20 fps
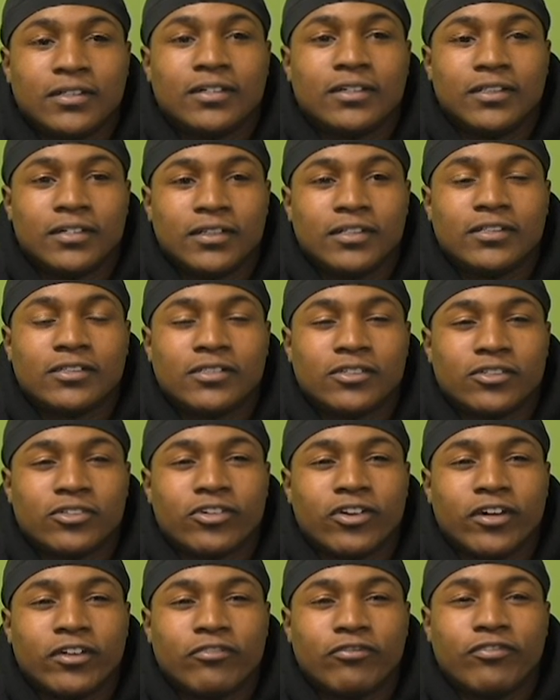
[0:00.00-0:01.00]
it's a
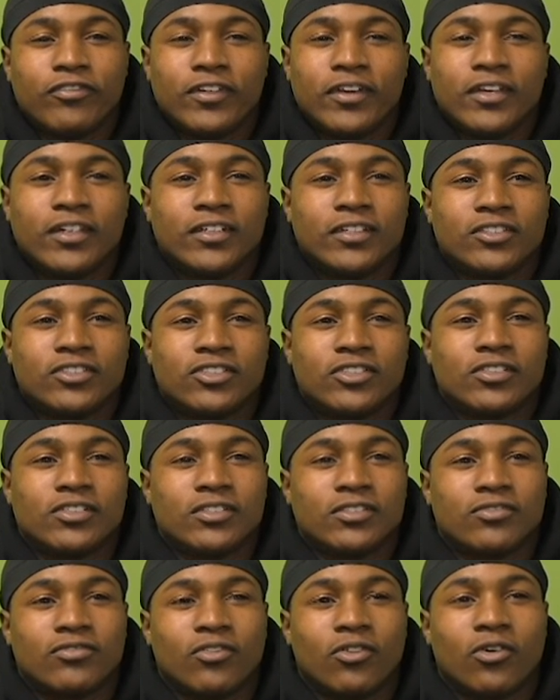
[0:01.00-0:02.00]
great fit just
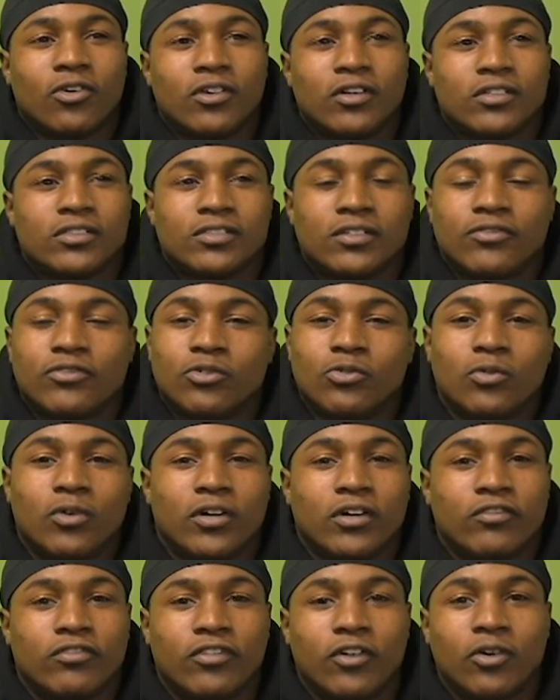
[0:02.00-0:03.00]
as far as if you
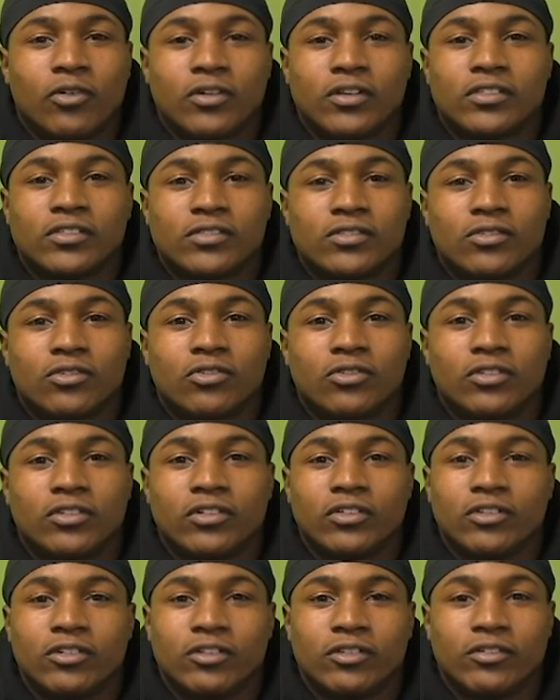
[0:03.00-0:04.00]
want to focus on
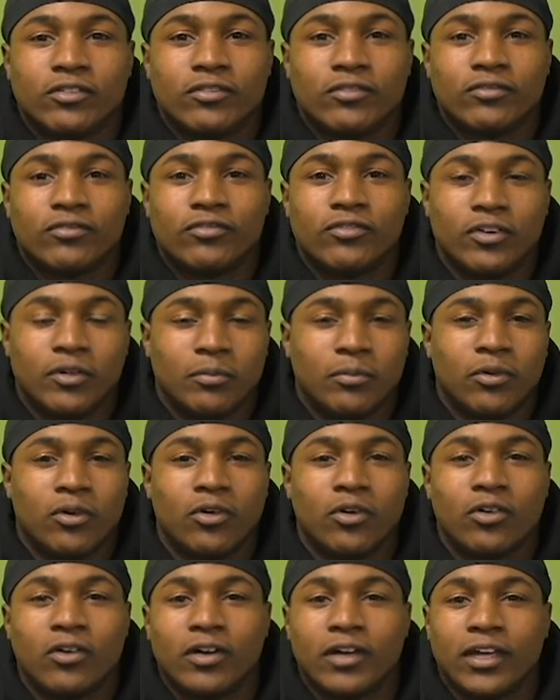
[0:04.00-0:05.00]
your
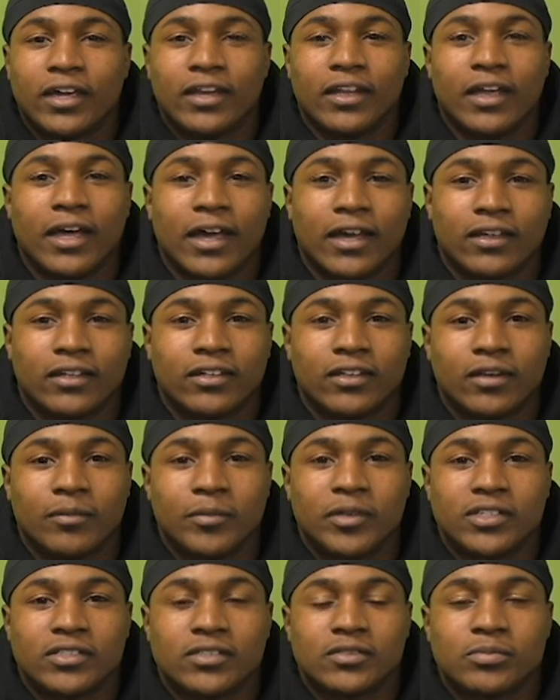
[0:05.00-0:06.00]
football and
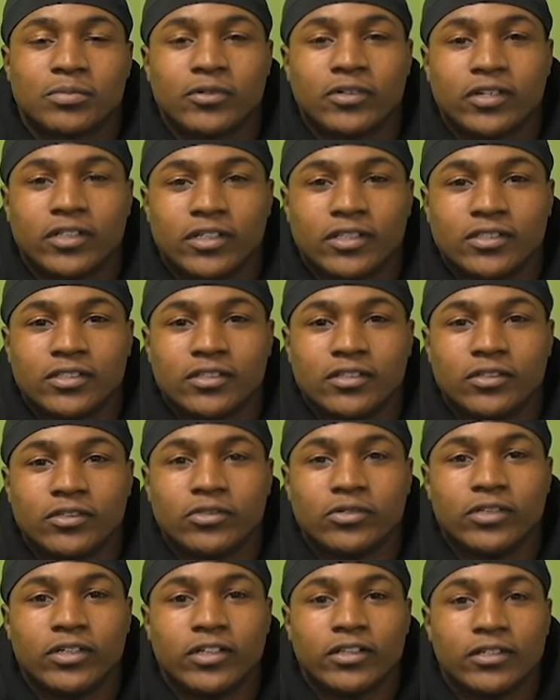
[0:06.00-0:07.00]
academics, it's pretty easy to do
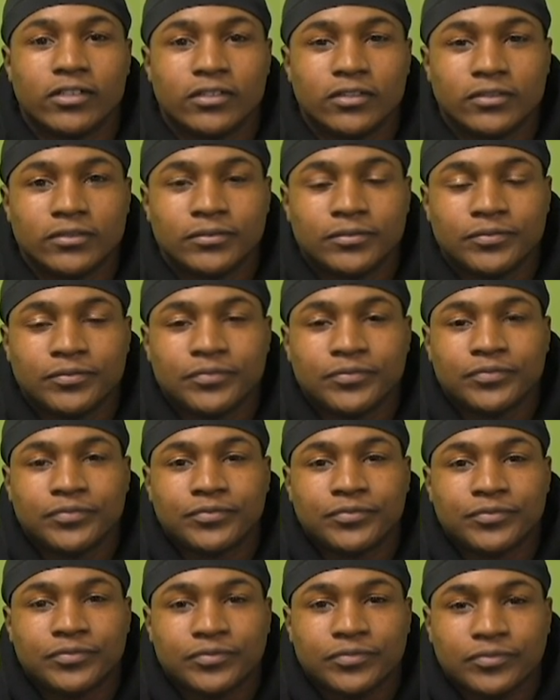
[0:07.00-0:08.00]
here.
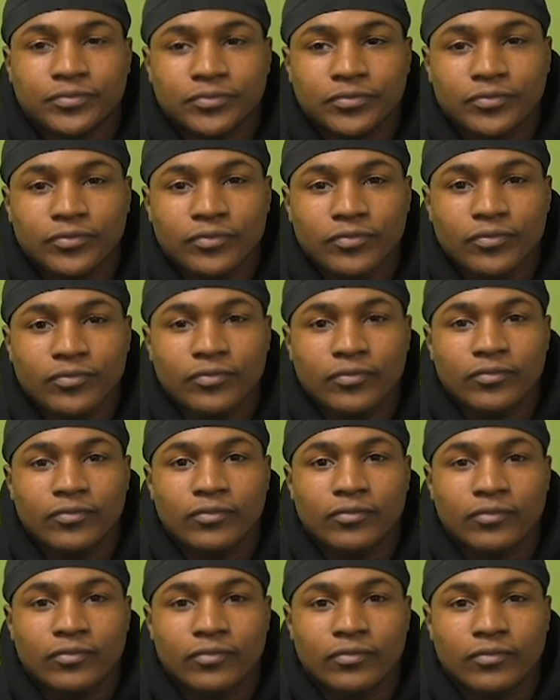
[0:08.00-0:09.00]
In one word,
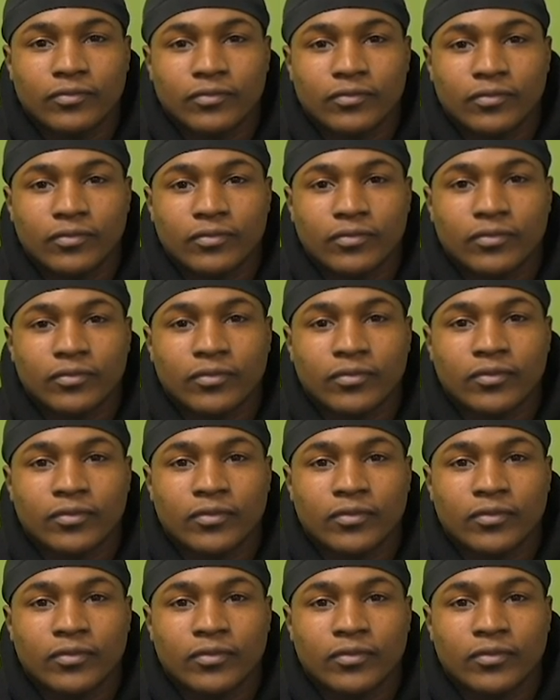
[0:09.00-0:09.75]
why Wilmington?